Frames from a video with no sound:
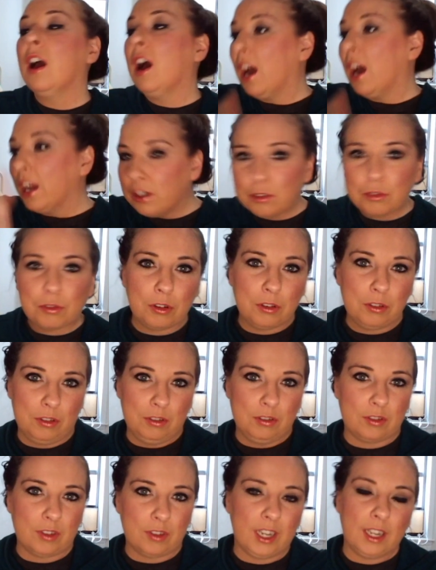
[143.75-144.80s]
I know
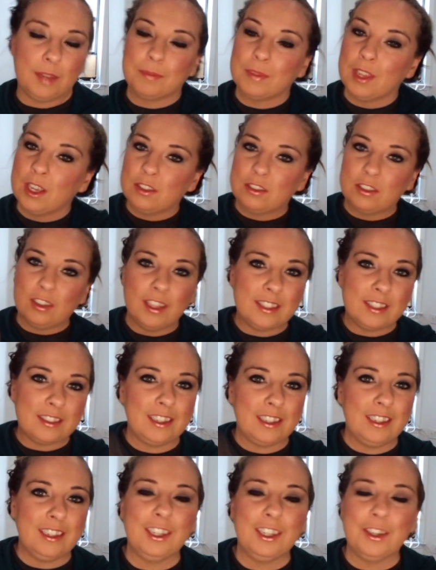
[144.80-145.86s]
Grogu's ready, so let's
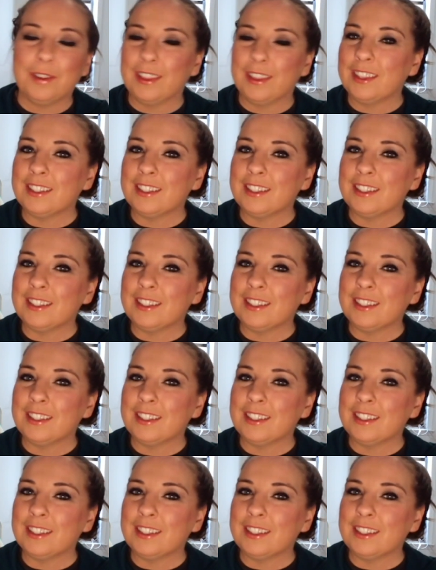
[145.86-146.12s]
get into it.